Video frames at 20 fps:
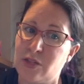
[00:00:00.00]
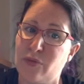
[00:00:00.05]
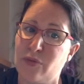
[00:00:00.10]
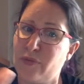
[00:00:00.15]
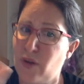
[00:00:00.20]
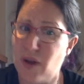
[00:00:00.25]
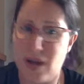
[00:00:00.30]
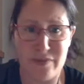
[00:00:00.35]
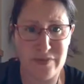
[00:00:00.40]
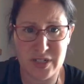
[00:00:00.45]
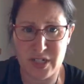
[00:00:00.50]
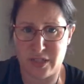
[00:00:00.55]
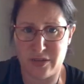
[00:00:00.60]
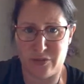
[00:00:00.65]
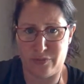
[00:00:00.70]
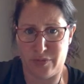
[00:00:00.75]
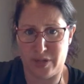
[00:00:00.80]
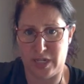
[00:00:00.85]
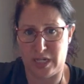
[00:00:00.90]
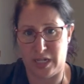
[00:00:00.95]
So if you haven't done
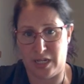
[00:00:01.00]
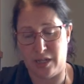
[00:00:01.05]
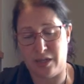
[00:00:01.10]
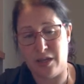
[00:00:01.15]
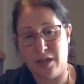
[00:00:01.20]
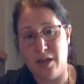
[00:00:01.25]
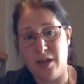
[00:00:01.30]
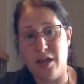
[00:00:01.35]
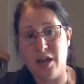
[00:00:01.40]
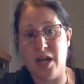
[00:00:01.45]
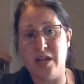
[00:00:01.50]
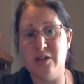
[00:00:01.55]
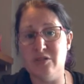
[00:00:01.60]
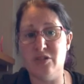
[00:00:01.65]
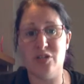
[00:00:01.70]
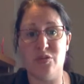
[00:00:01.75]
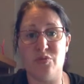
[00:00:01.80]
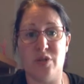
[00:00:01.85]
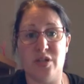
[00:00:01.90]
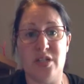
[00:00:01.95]
the reading and you
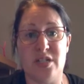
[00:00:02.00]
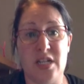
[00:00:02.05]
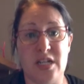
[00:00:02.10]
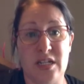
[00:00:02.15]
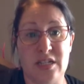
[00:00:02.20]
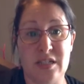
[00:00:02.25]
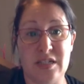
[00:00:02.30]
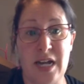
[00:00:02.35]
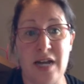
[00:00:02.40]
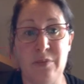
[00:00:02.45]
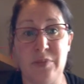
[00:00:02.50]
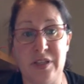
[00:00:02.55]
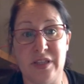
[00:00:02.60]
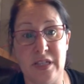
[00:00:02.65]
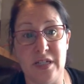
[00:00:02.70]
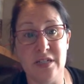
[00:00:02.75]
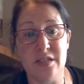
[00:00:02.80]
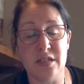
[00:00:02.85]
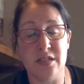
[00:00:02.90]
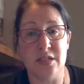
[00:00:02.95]
just want to take a stab at
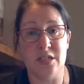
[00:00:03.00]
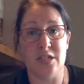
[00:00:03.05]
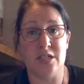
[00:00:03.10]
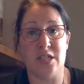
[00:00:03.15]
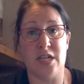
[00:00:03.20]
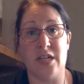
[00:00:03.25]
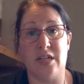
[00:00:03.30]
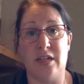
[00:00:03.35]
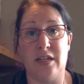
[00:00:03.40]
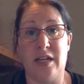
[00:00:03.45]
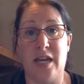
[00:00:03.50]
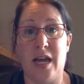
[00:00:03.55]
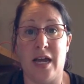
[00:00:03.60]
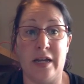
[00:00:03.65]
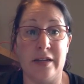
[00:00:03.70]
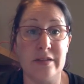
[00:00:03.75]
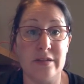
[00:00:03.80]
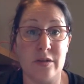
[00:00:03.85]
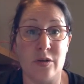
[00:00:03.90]
this and just take a guess,